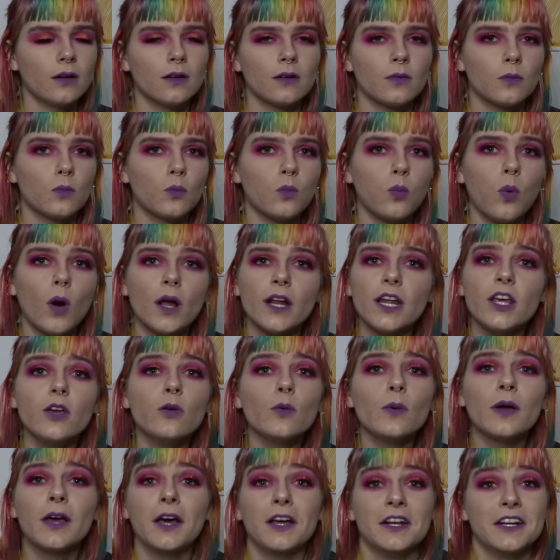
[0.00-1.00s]
what are
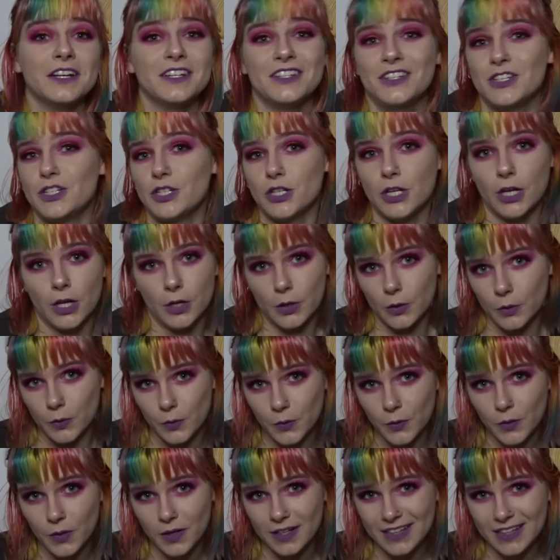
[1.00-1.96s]
you gonna do?